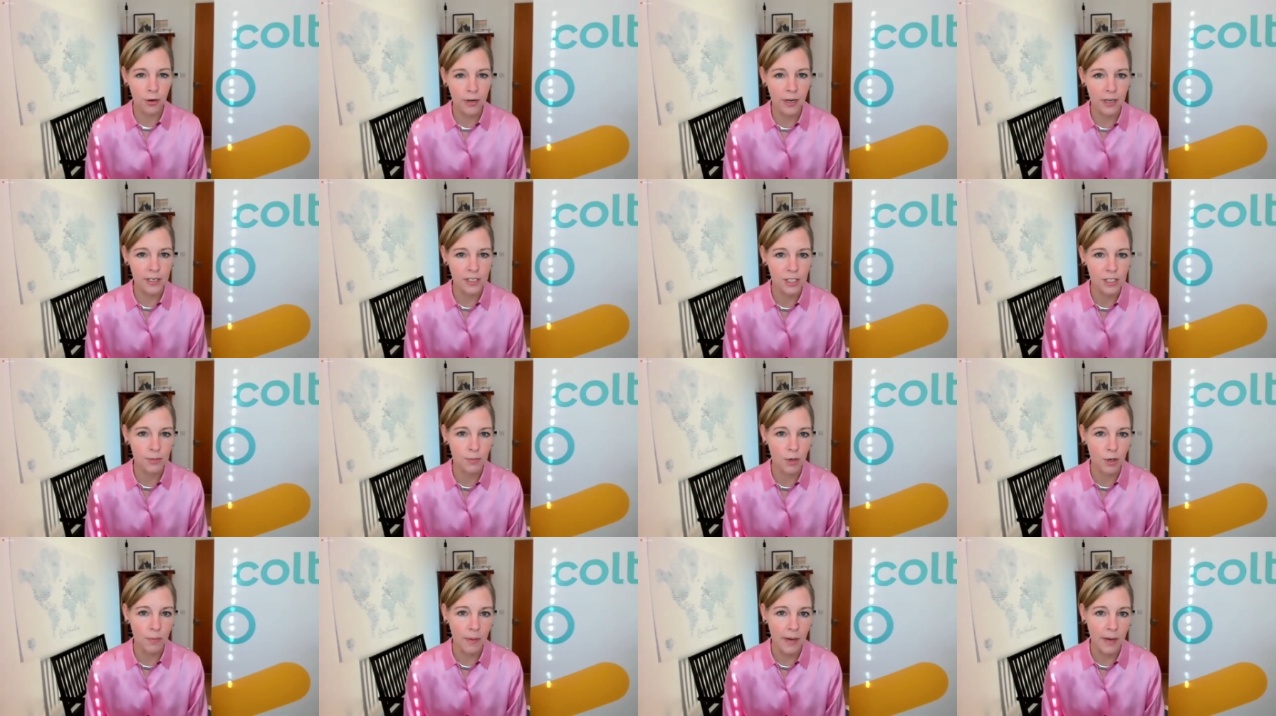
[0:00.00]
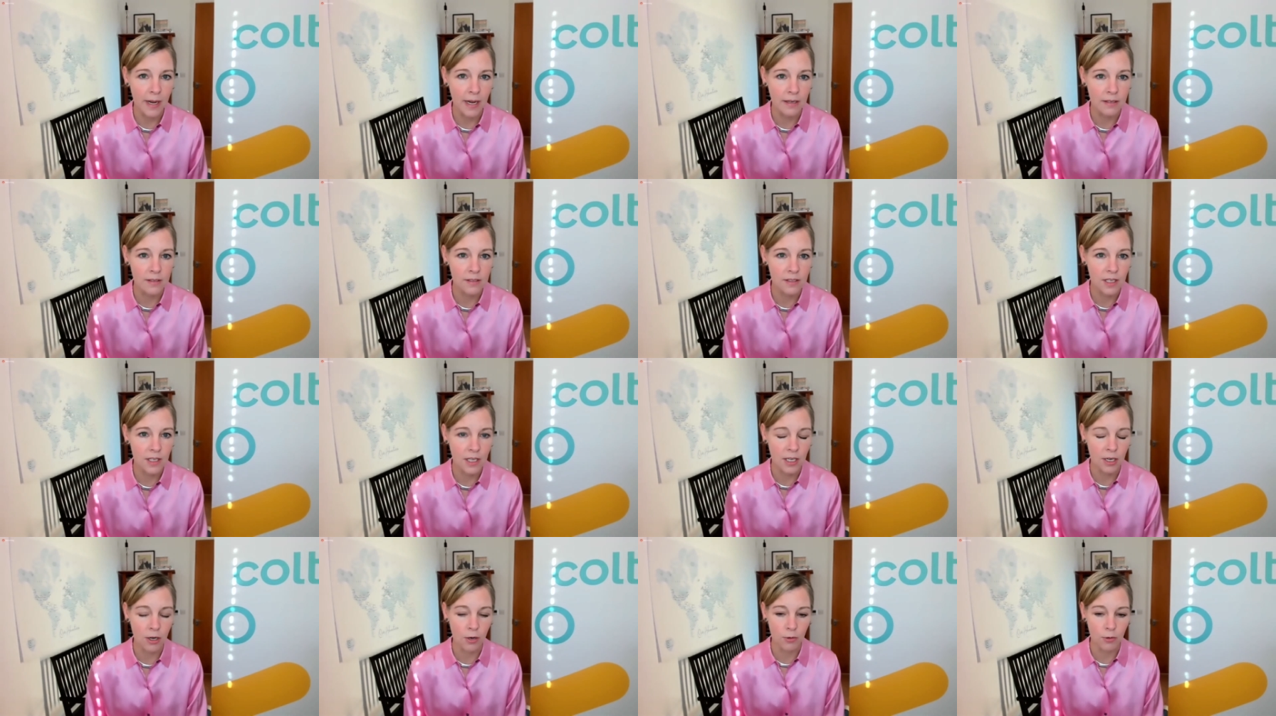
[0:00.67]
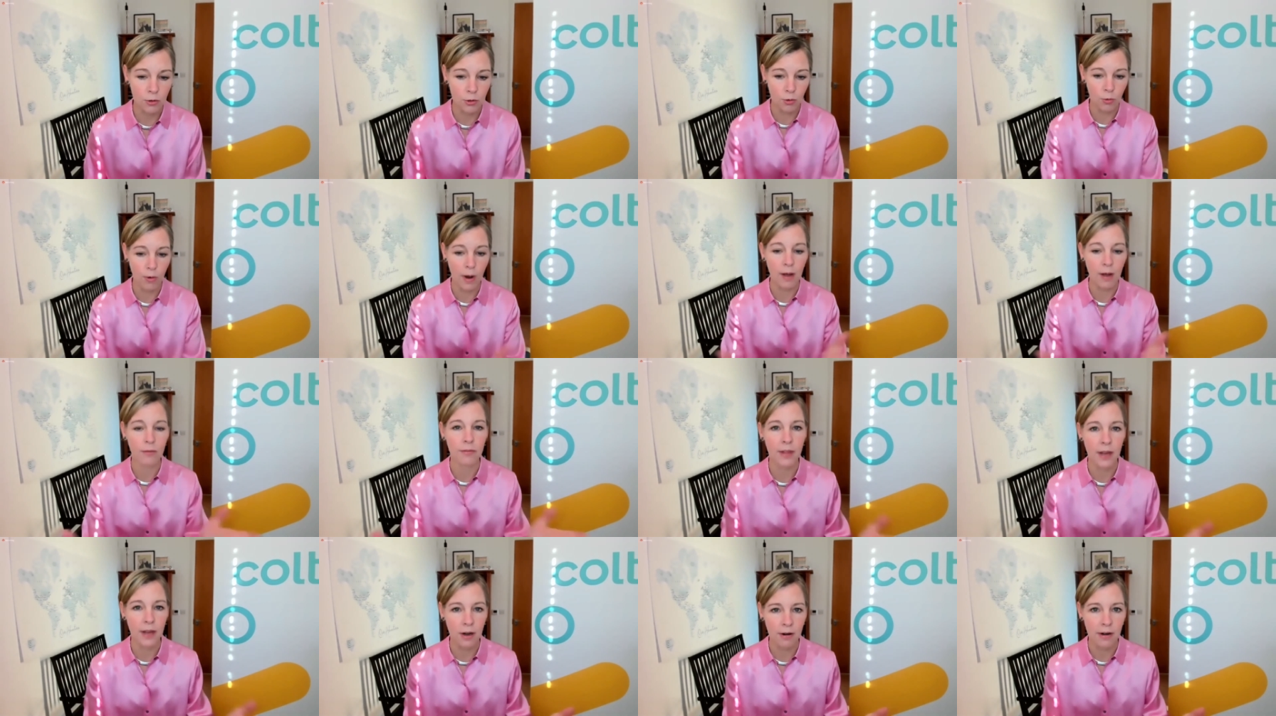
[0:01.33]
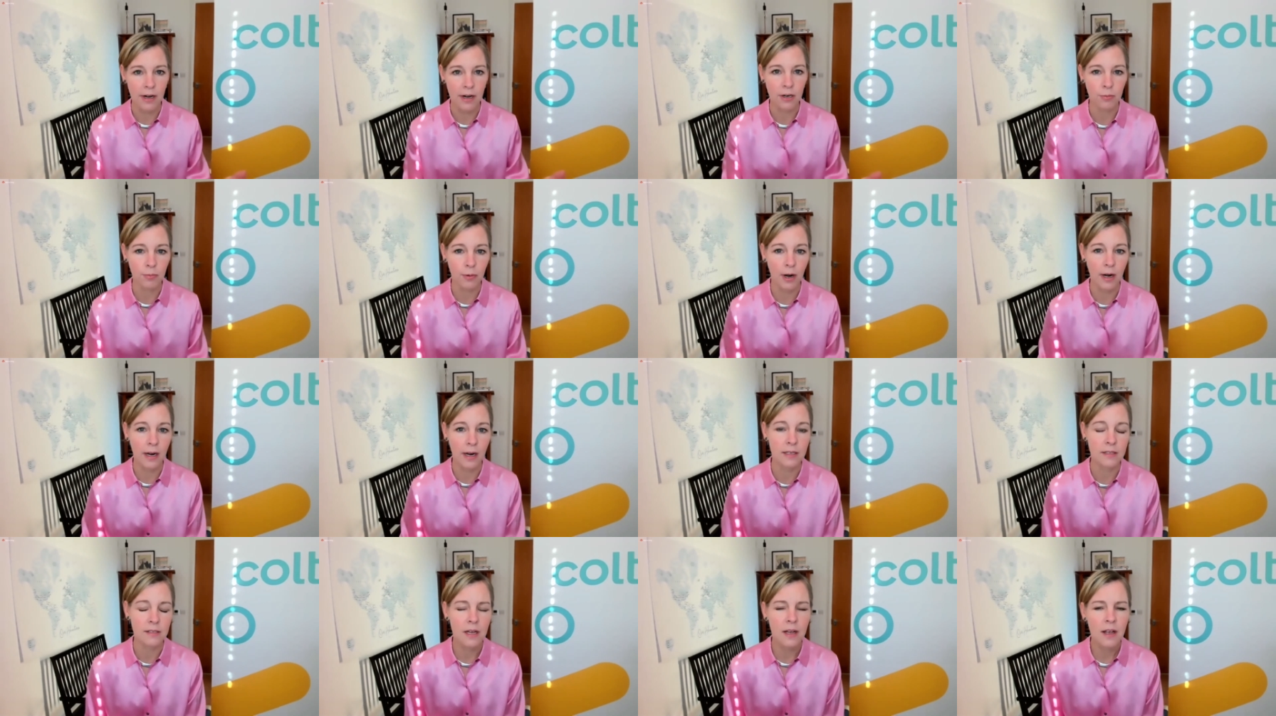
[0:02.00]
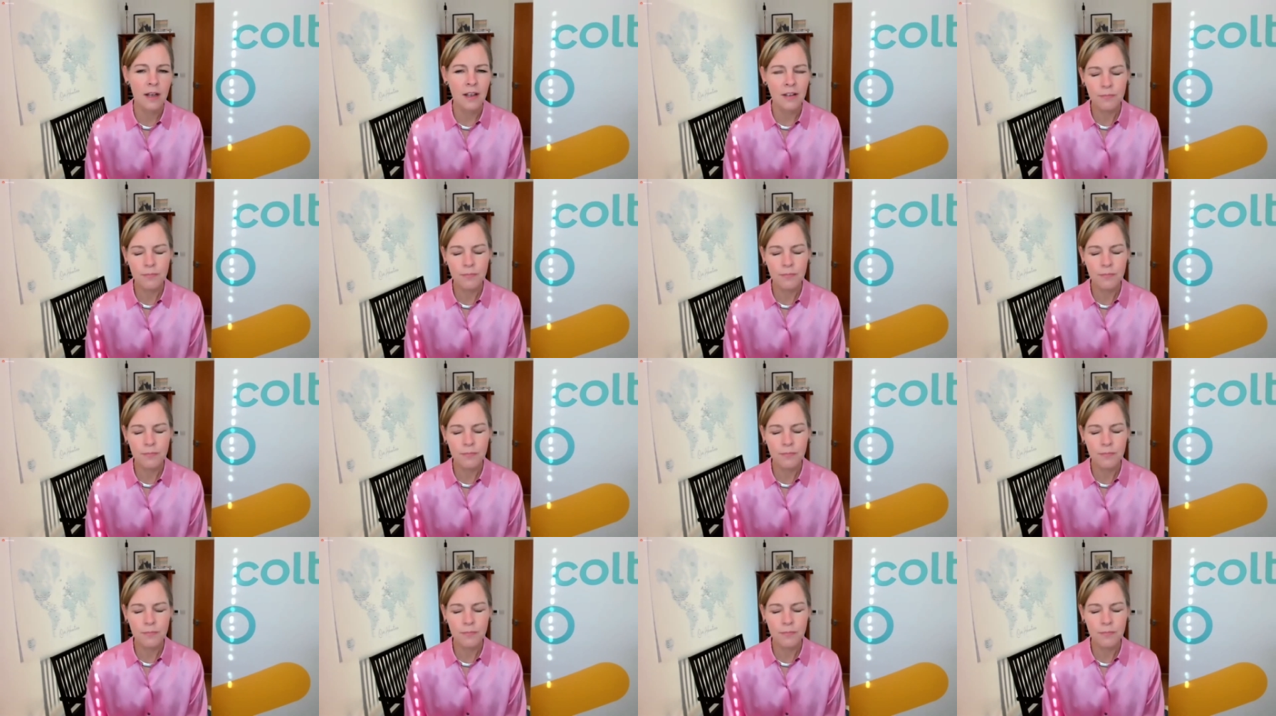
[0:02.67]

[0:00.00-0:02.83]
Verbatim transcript: customer base, you know, throughout their enterprise.